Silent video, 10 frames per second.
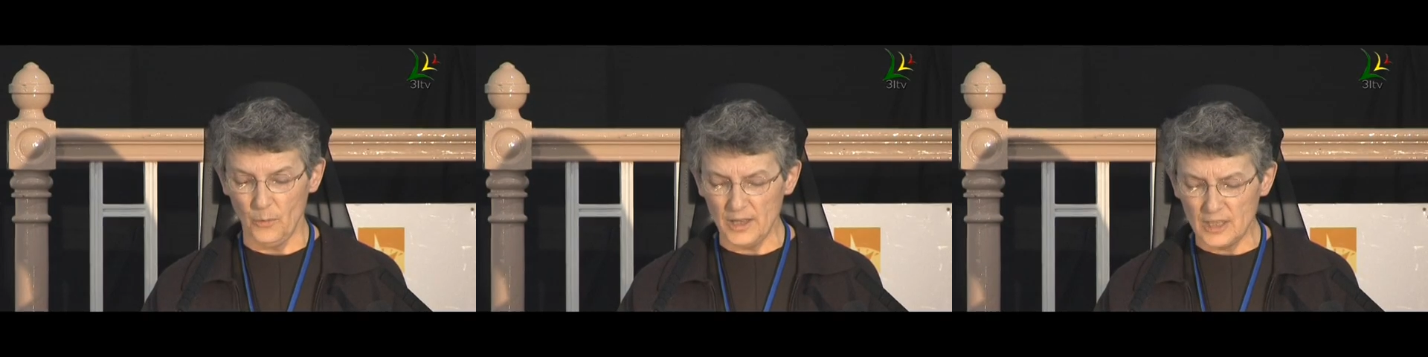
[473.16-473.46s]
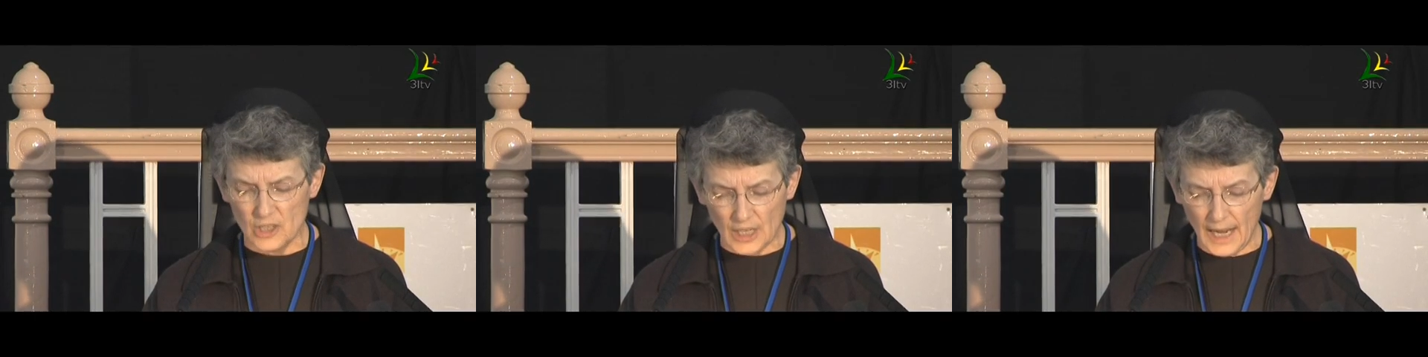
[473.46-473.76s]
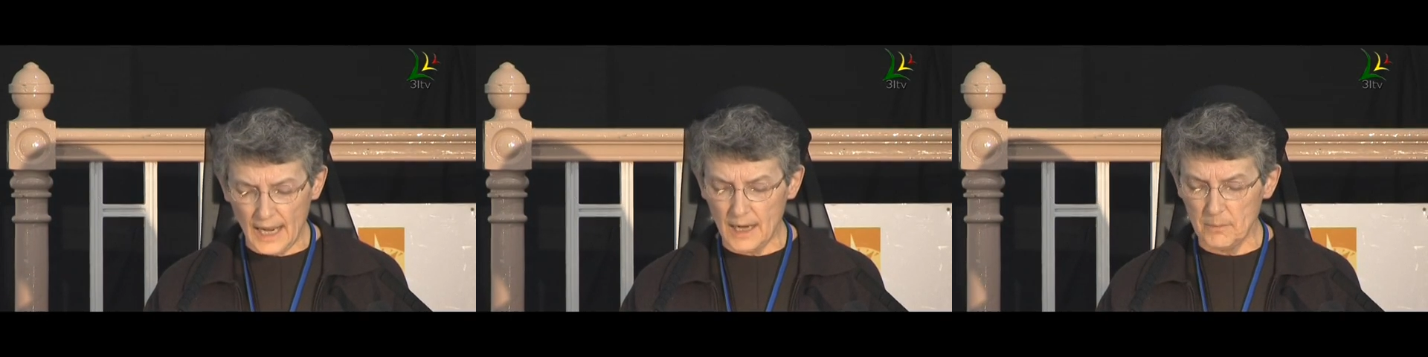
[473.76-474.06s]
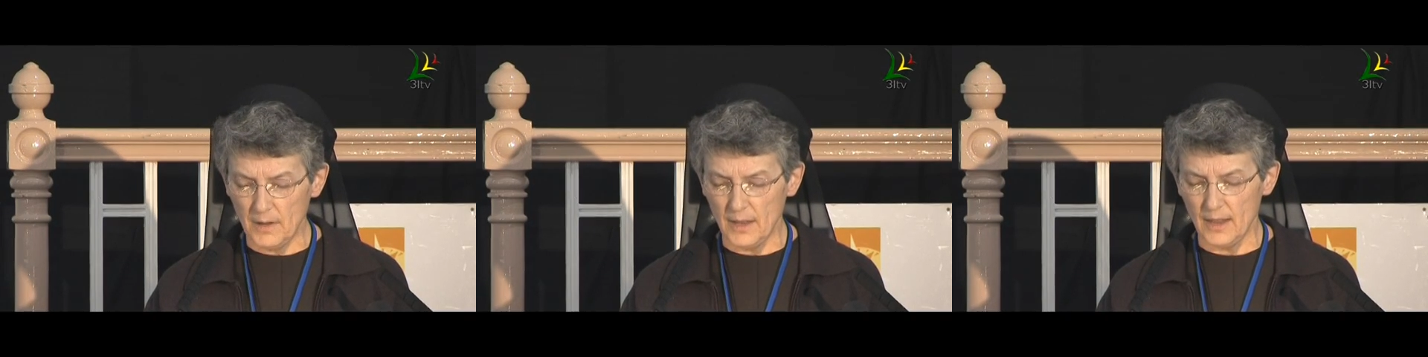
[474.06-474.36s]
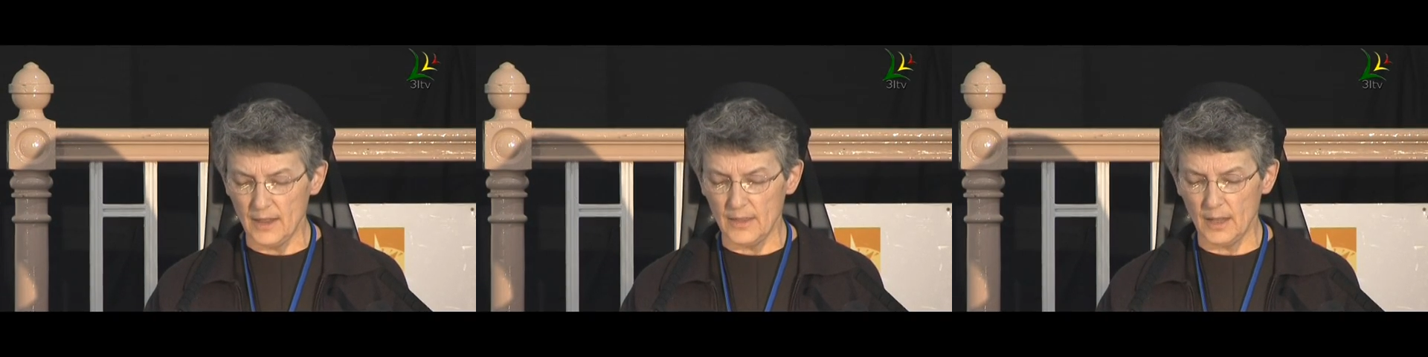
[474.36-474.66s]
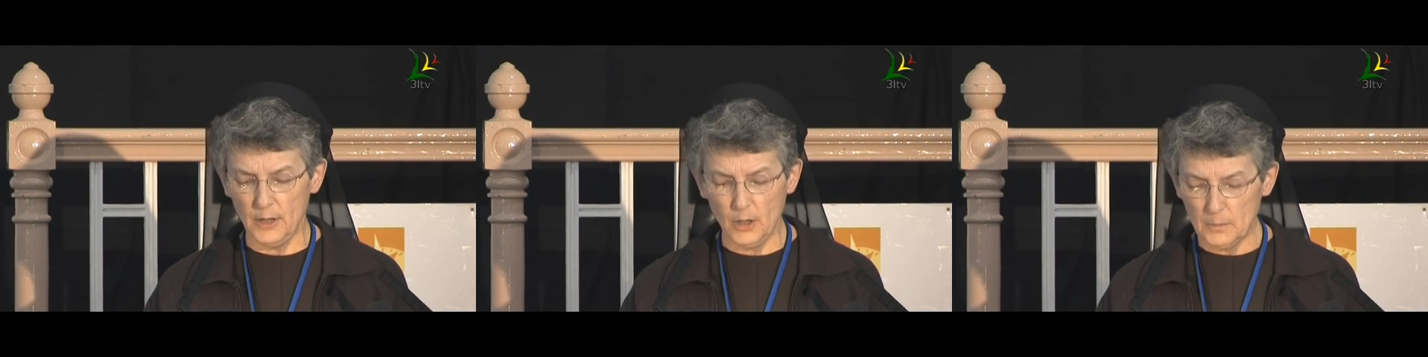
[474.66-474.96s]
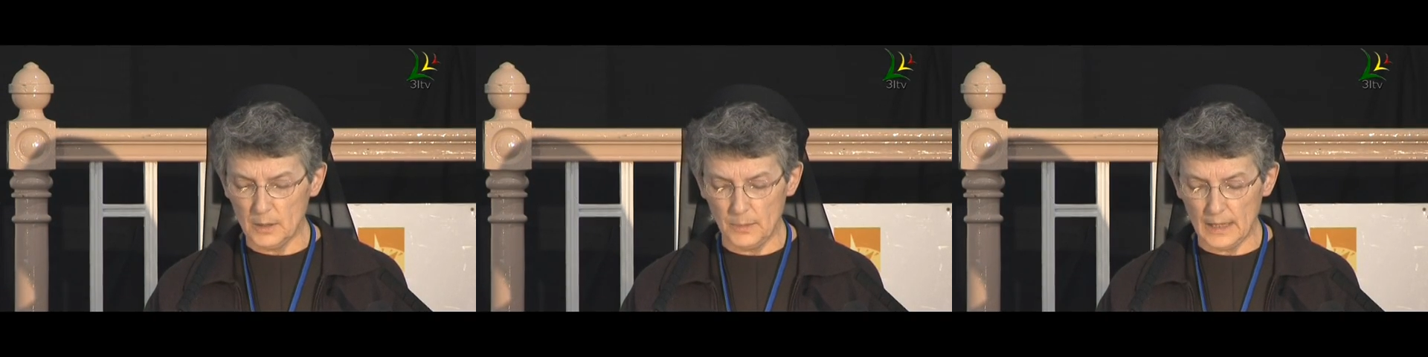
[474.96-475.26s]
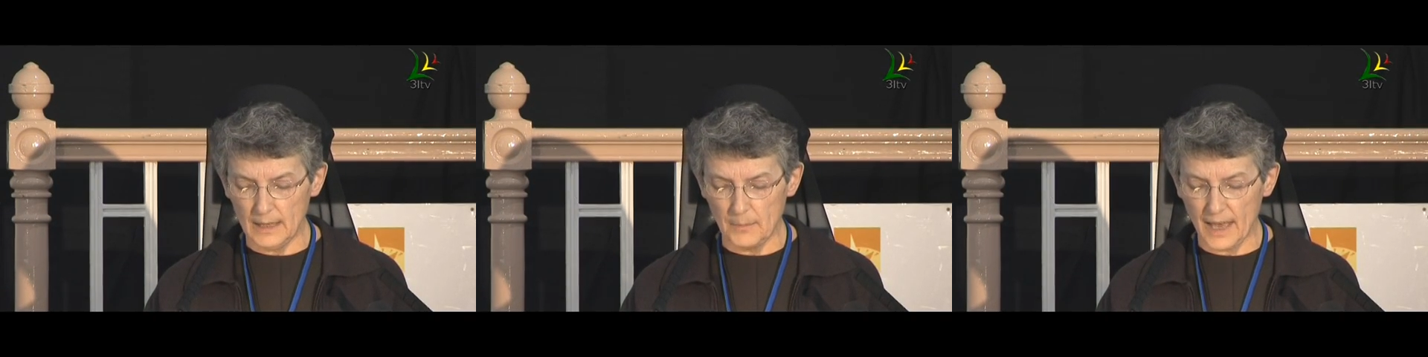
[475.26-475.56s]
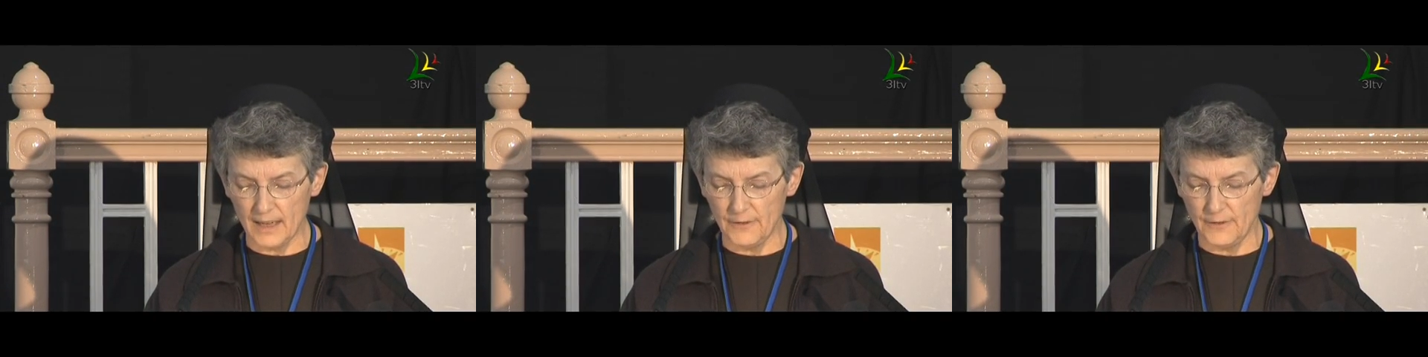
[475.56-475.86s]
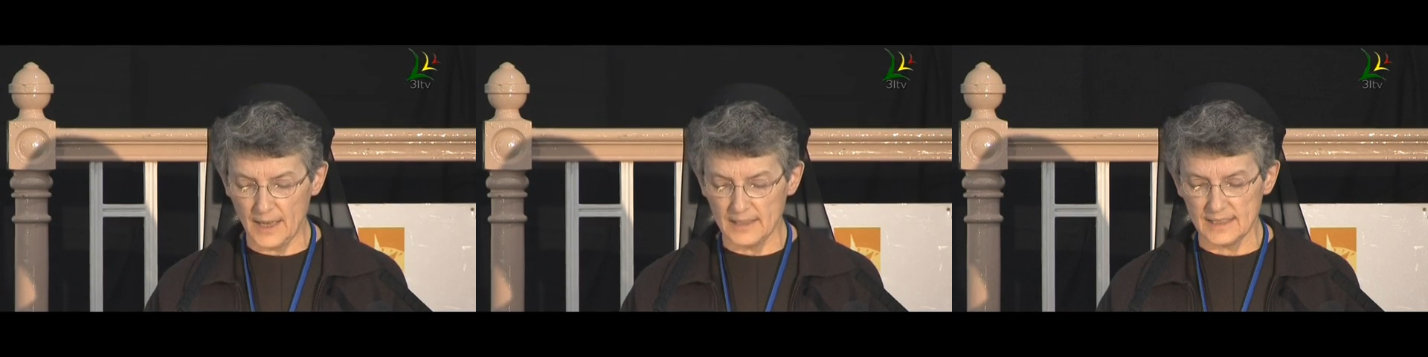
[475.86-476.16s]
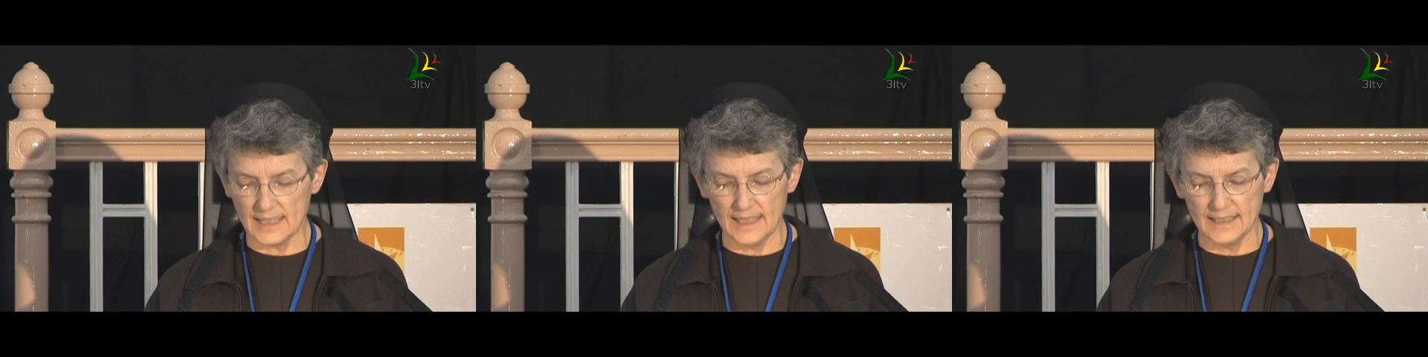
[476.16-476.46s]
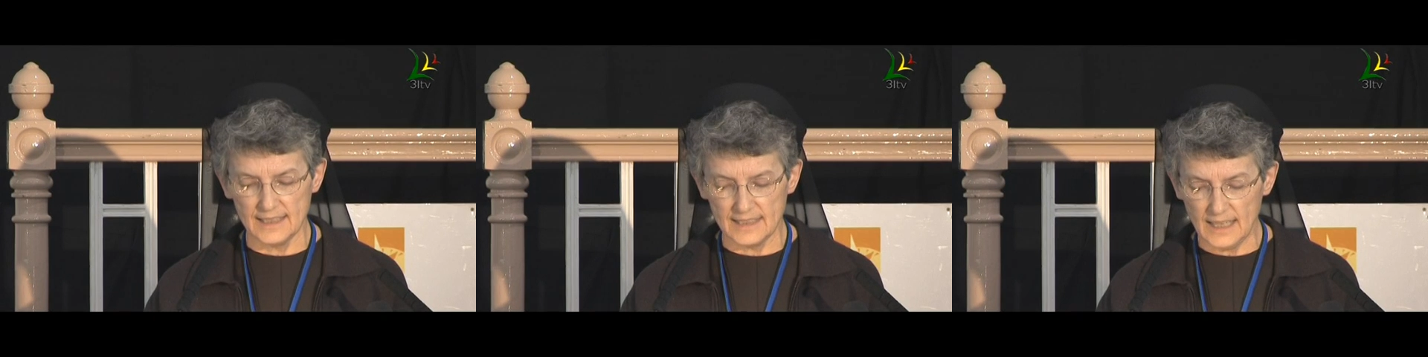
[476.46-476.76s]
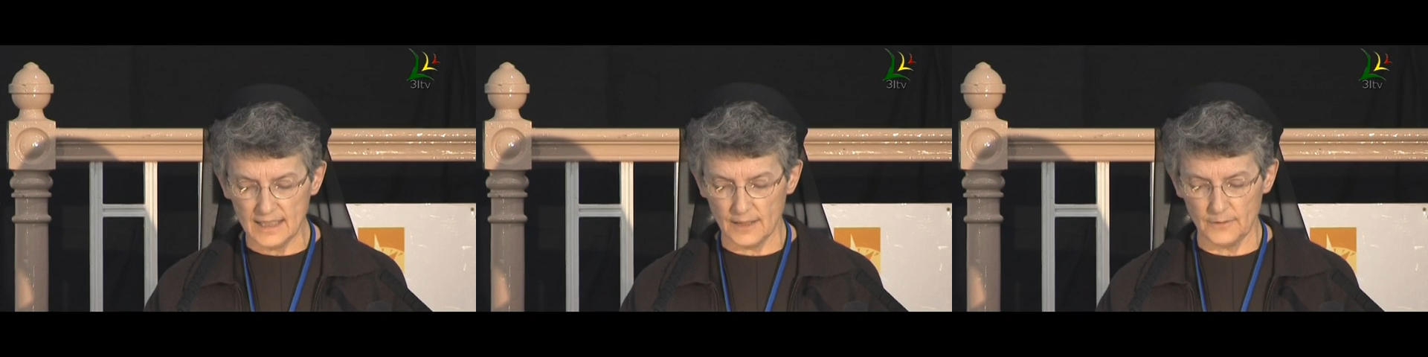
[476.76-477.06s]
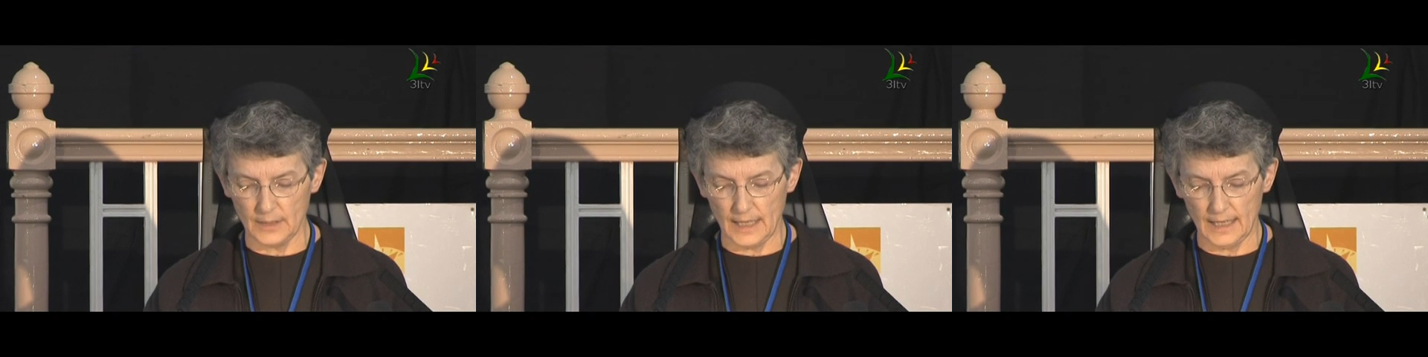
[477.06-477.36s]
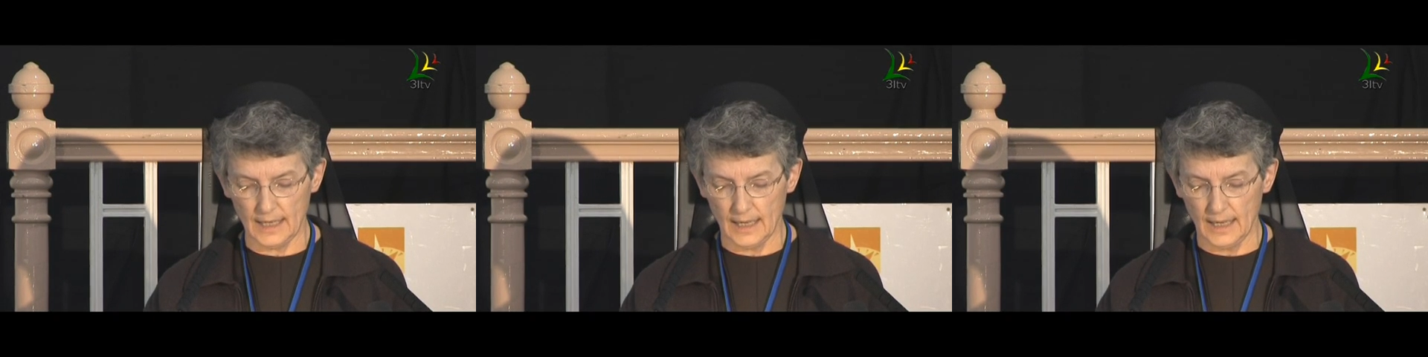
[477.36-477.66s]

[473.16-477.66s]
With shame, the human being manifests instinctively,